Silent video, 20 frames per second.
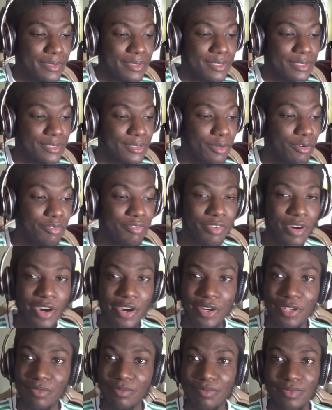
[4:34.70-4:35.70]
so
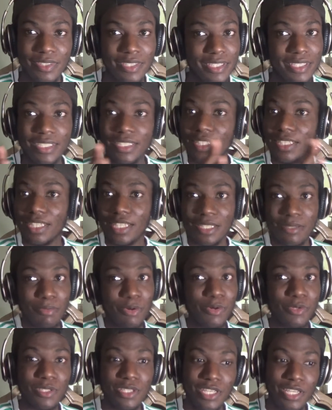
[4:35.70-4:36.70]
far it's
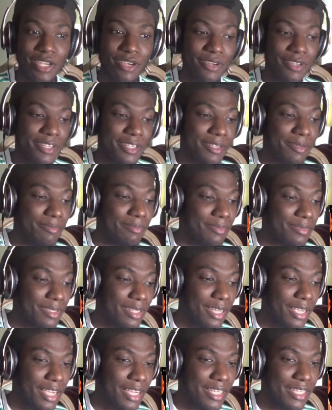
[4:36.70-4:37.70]
mostly on him,
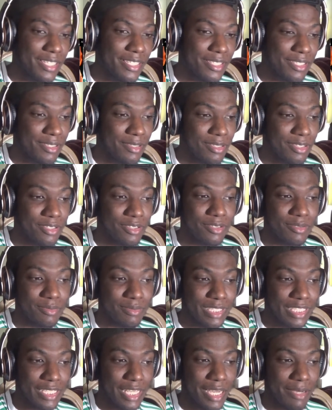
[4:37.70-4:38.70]
because the little
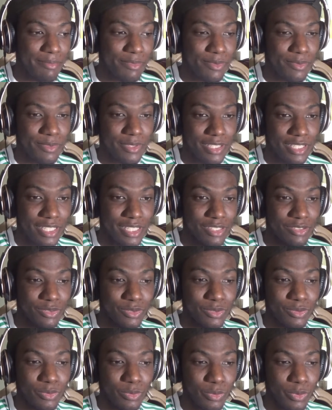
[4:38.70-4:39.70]

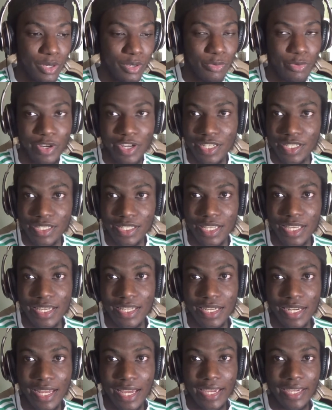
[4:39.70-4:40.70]
one where he
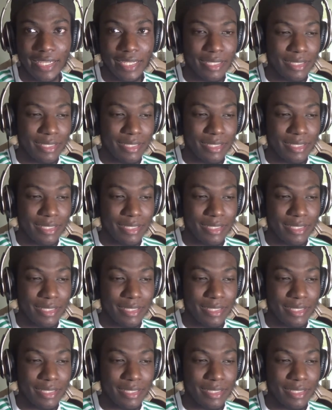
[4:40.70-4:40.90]
say like,